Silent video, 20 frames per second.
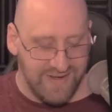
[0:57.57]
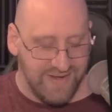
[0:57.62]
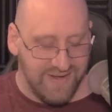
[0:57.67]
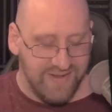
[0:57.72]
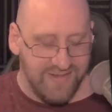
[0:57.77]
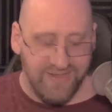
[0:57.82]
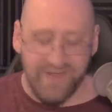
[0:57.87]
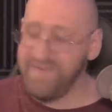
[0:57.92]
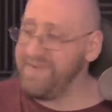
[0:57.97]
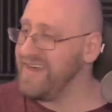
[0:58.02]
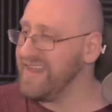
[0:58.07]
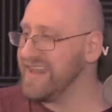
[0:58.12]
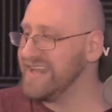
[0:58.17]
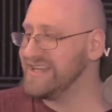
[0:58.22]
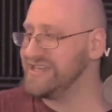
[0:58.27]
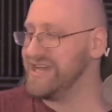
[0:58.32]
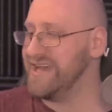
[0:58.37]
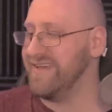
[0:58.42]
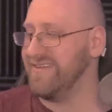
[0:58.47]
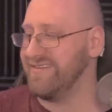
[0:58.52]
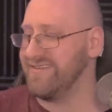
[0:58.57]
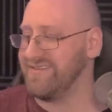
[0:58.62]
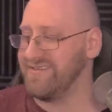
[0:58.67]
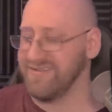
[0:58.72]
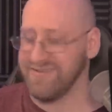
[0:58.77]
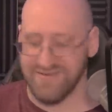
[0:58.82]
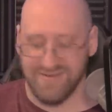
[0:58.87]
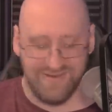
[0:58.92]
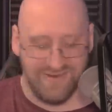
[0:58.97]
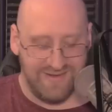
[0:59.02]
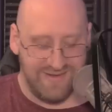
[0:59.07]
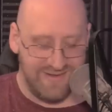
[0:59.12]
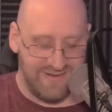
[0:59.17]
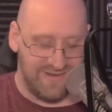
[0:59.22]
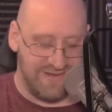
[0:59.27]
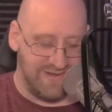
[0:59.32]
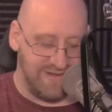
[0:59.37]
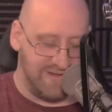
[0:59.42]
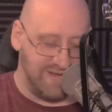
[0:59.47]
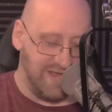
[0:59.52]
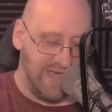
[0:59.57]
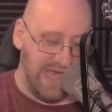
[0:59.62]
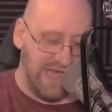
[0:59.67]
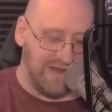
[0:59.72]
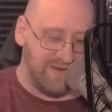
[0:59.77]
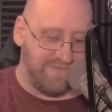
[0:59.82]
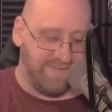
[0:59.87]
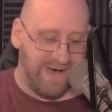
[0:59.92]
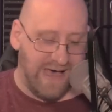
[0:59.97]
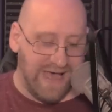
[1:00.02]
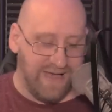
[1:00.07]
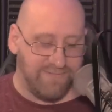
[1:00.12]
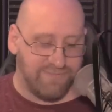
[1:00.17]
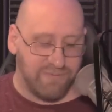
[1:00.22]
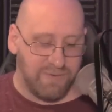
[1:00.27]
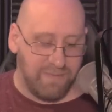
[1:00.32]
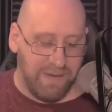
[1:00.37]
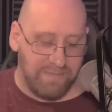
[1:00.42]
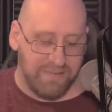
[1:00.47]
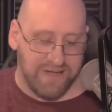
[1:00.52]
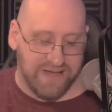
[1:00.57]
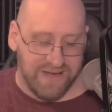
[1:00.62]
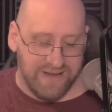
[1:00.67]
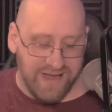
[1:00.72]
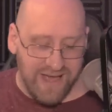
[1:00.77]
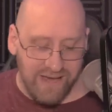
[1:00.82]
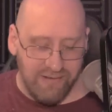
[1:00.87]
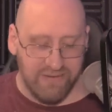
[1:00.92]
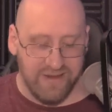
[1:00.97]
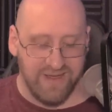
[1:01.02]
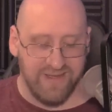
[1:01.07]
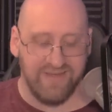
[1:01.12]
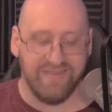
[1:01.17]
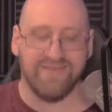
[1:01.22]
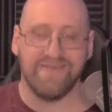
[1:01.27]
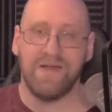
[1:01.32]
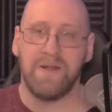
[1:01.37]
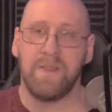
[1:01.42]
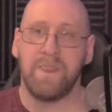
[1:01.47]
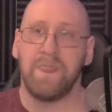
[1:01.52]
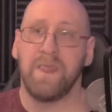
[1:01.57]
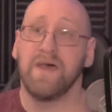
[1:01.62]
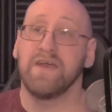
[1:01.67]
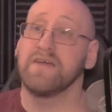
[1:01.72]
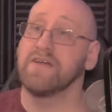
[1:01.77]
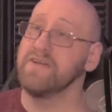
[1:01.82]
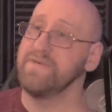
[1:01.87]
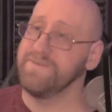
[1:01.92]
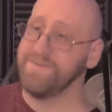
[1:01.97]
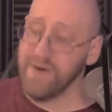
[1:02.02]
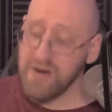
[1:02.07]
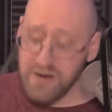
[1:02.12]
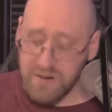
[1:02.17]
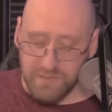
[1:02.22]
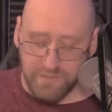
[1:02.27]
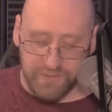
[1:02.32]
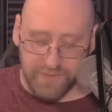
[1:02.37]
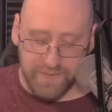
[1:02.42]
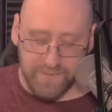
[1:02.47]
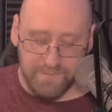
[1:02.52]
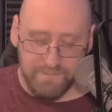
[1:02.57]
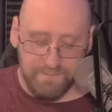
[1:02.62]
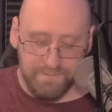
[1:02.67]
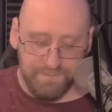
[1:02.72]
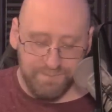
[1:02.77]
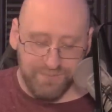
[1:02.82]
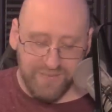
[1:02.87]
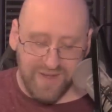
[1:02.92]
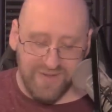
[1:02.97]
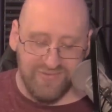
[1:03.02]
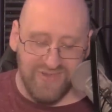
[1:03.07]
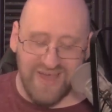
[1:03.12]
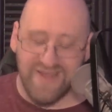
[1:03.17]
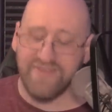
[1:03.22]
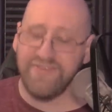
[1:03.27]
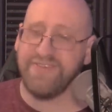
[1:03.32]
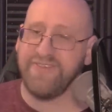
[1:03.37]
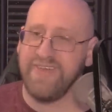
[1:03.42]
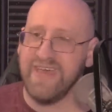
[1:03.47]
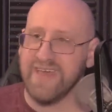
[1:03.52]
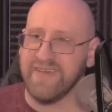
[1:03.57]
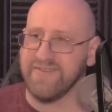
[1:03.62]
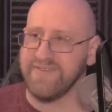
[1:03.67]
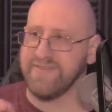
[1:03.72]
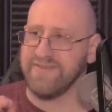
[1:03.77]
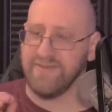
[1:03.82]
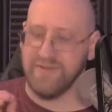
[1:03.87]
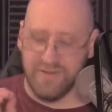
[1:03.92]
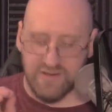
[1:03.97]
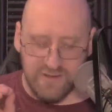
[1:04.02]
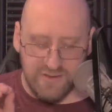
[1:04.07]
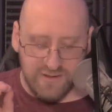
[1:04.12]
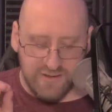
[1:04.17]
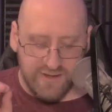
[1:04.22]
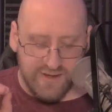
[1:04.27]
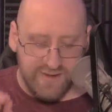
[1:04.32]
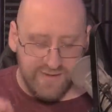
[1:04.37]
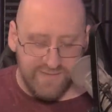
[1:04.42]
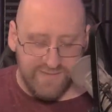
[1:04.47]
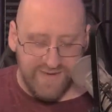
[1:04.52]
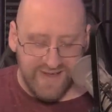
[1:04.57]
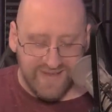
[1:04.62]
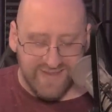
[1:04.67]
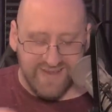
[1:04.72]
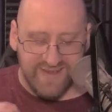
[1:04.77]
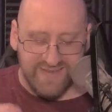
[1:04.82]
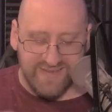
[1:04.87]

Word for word: The Villages and five Republican counties, confirmed that six convicted